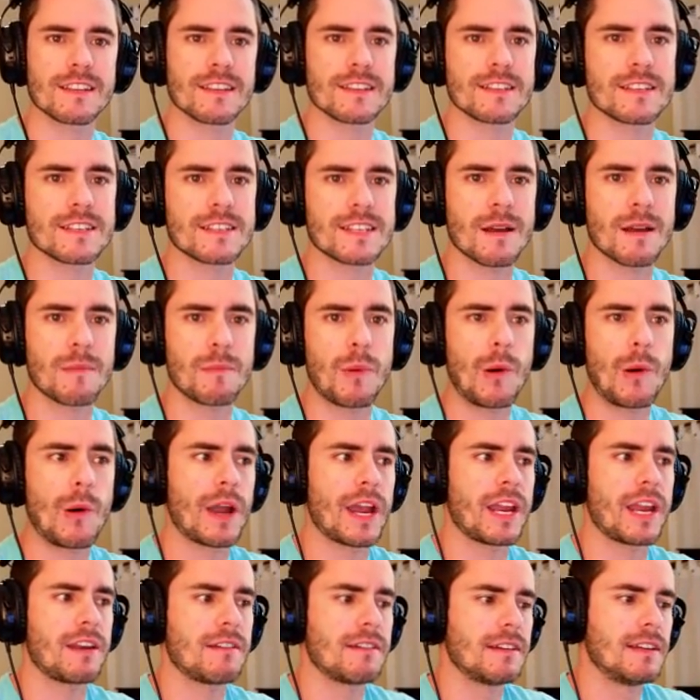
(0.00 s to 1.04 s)
of this at some
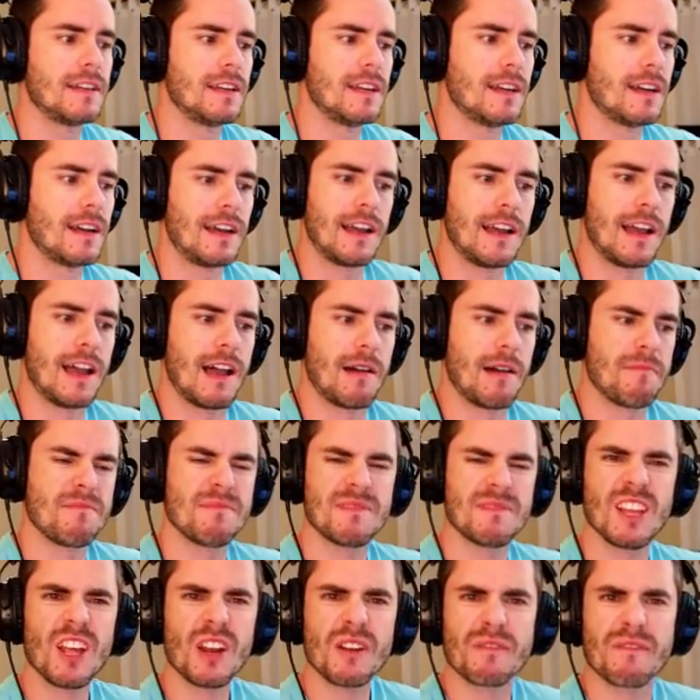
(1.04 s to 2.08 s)
point. Um,
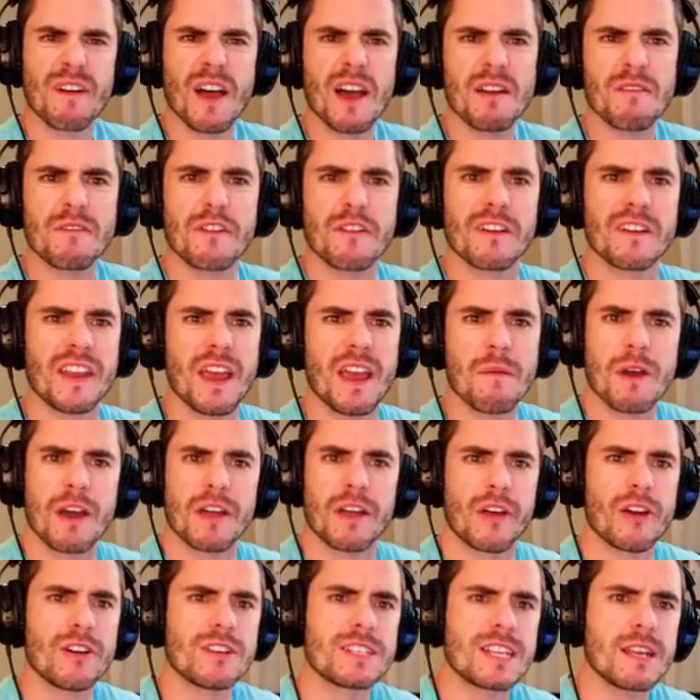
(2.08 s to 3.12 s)
a lot of fun for a demo
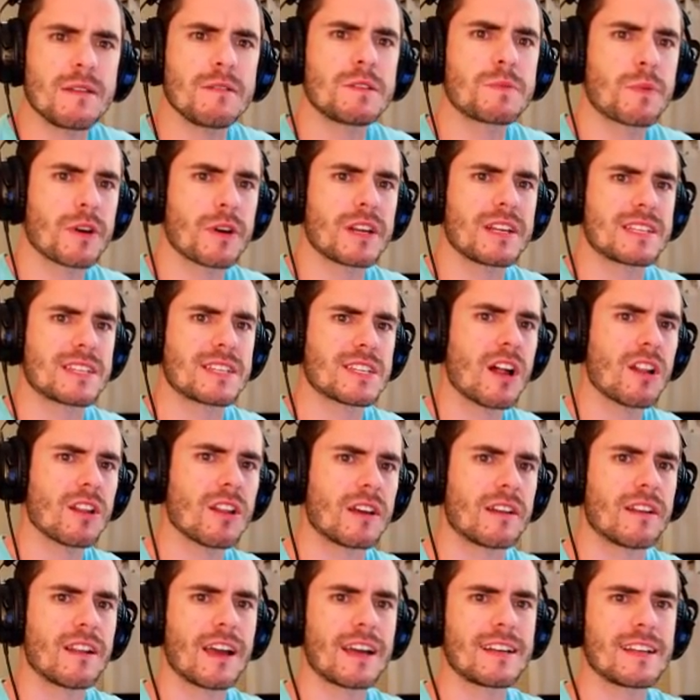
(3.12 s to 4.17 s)
though. Seems pretty
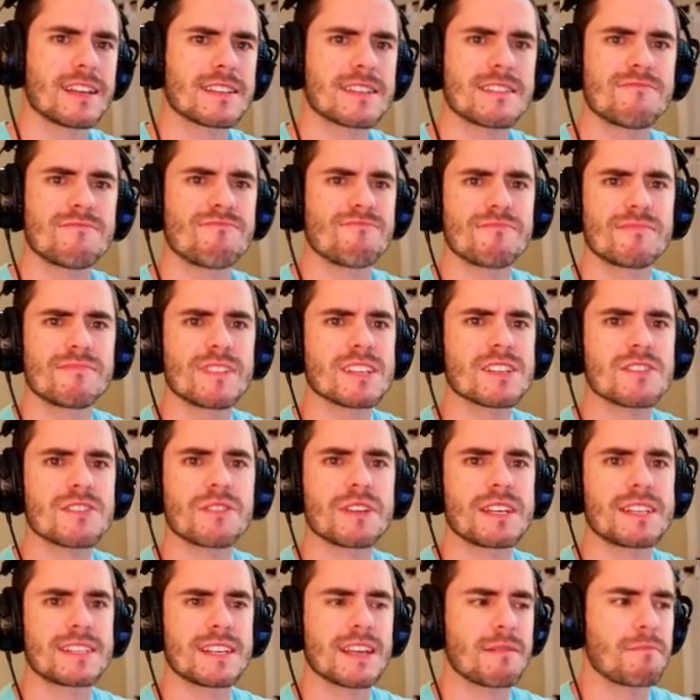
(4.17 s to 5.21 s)
solid. Like, doesn't doesn't
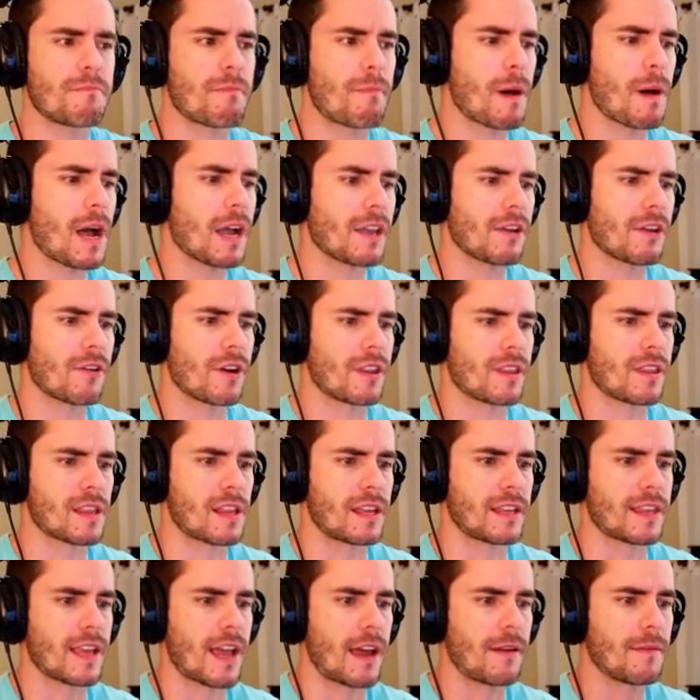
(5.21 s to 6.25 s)
really seem buggy or anything
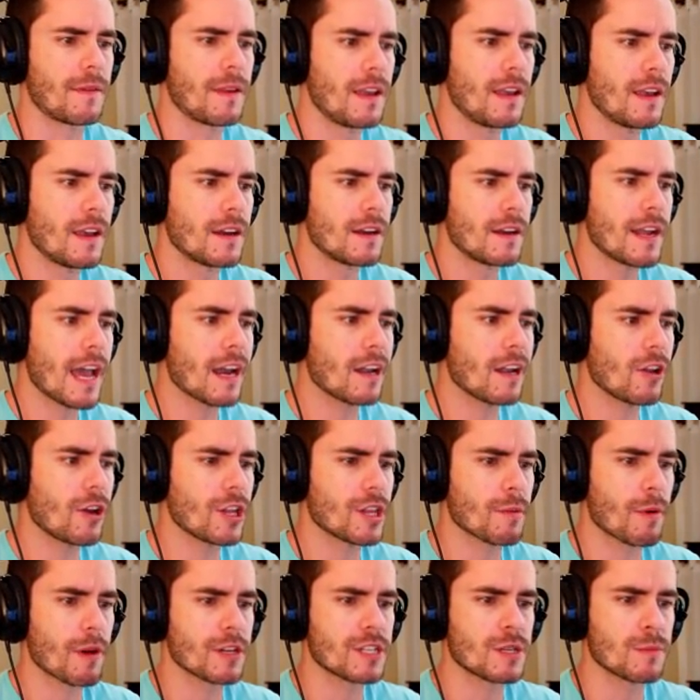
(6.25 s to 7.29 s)
like that. Now to learn
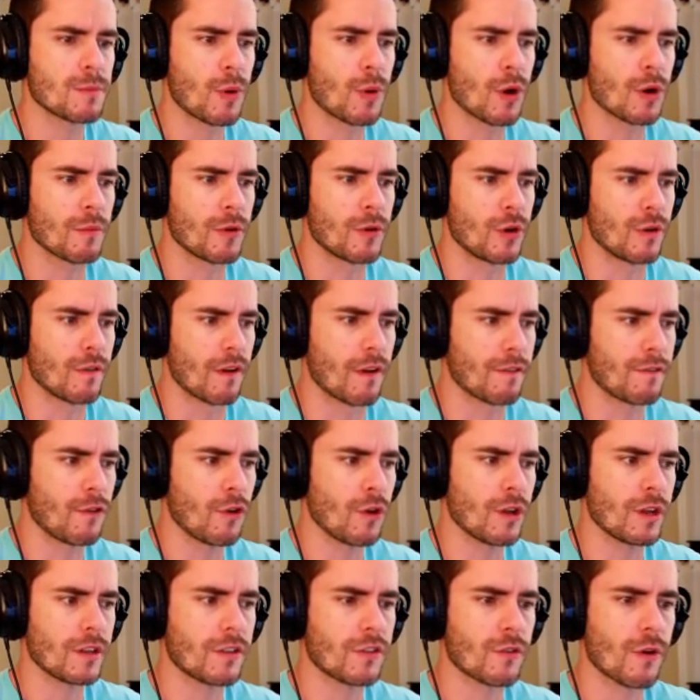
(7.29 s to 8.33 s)
the most important maneuver,
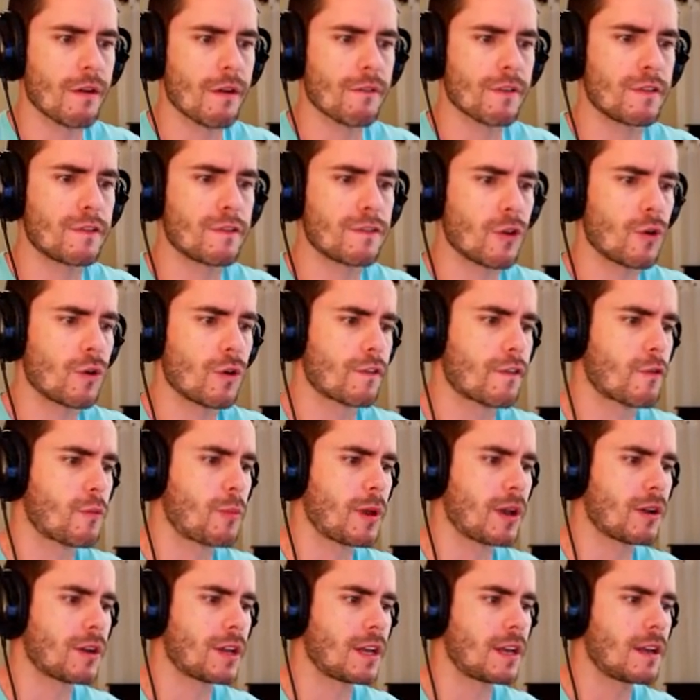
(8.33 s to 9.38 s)
falling through every floor of a
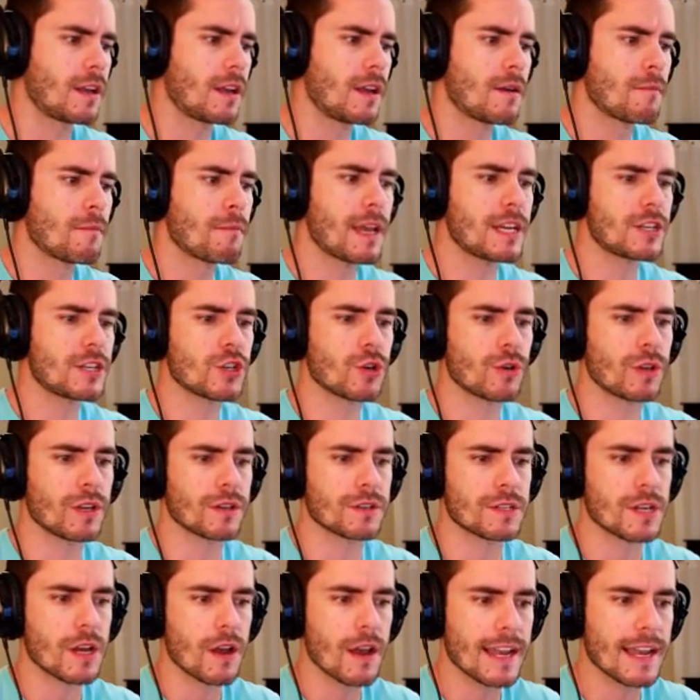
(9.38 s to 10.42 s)
building, make sure your
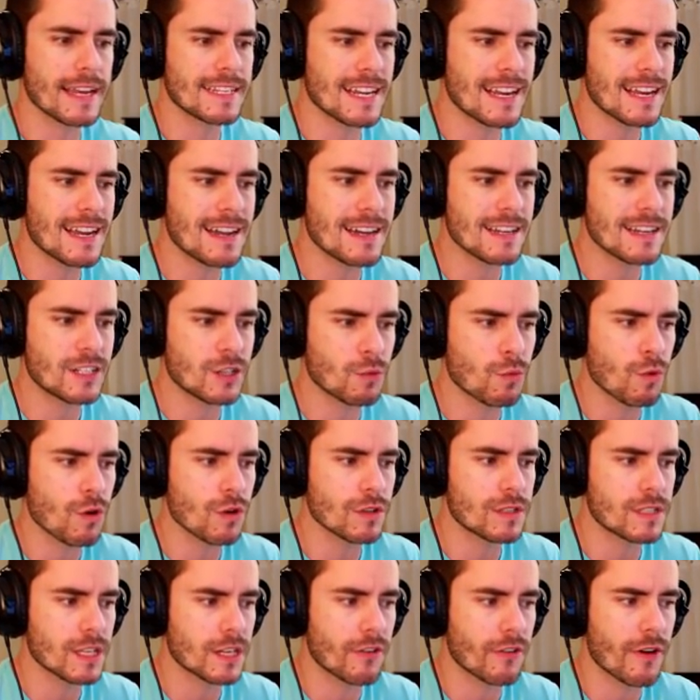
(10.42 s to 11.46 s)
tires aren't
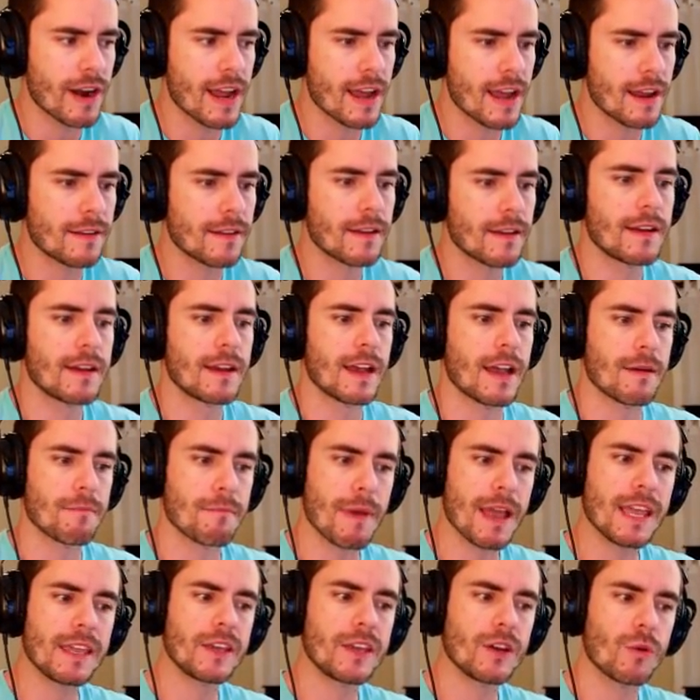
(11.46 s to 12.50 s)
towards the ground, and
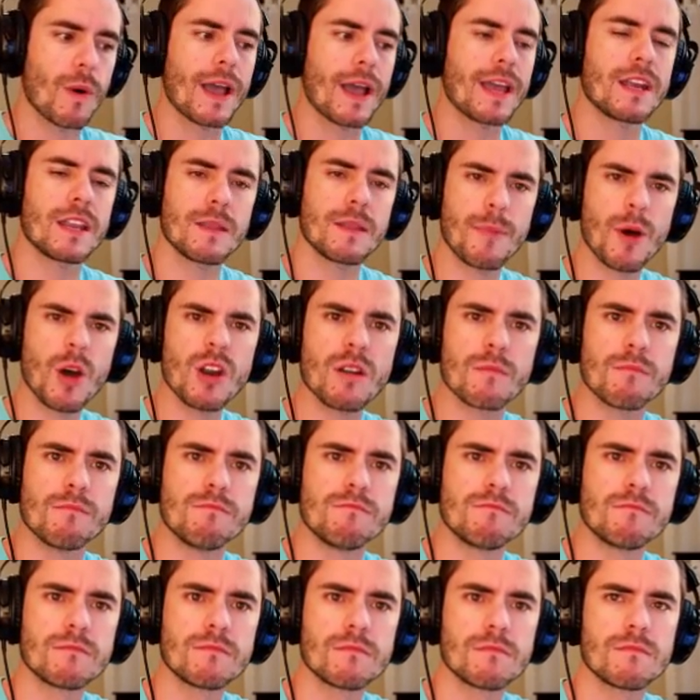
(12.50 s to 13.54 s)
make your way to the bottom.
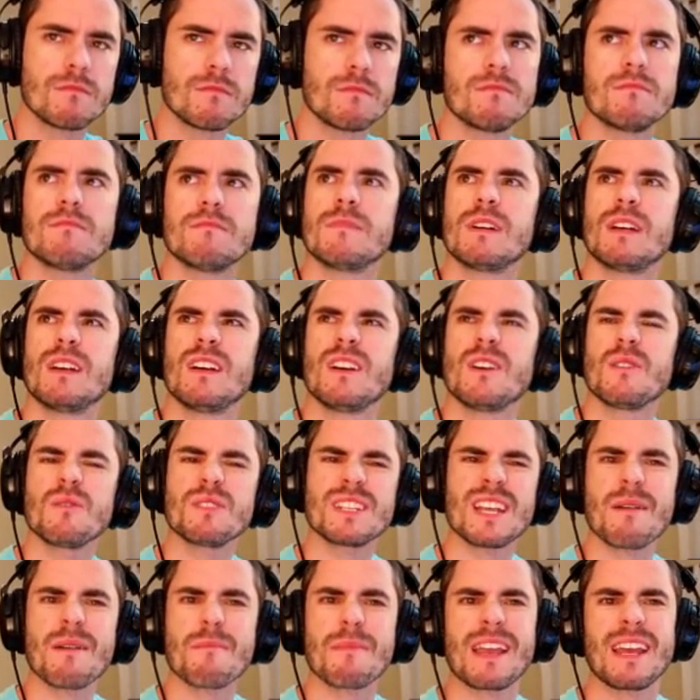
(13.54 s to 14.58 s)
What does
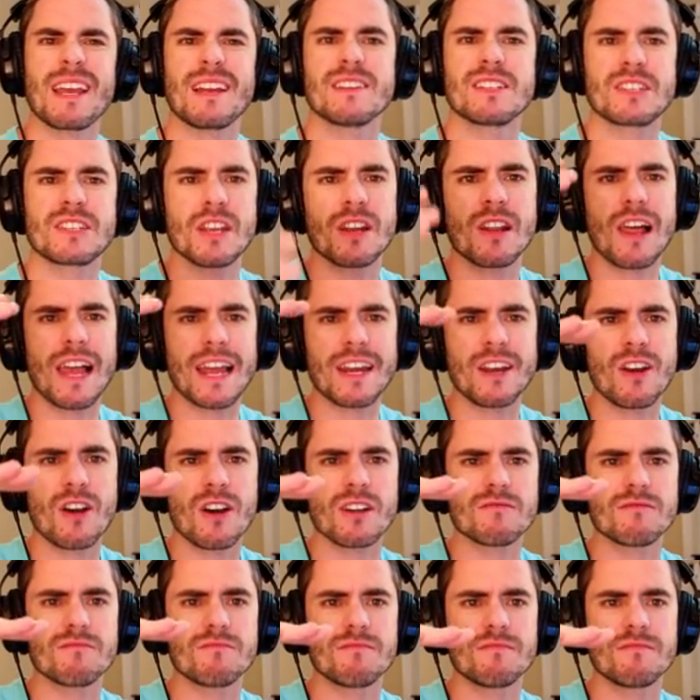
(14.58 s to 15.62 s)
that mean? So like
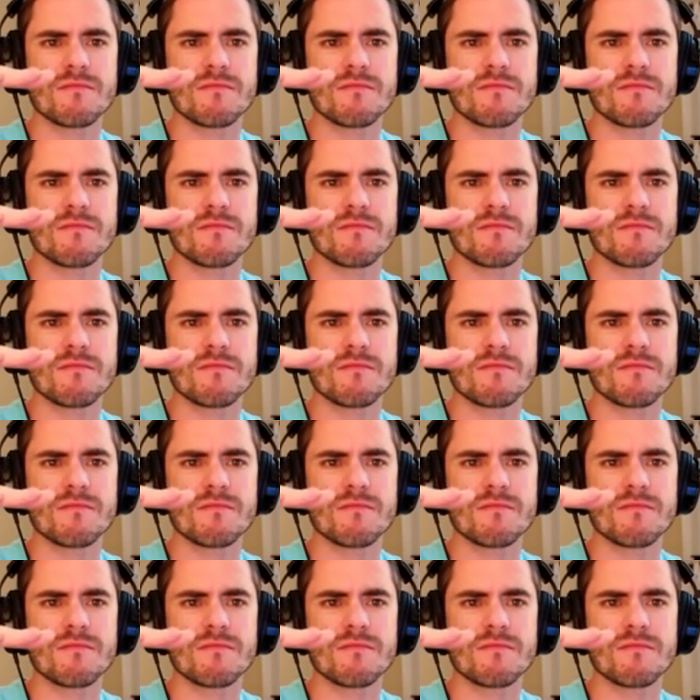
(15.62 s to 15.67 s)
not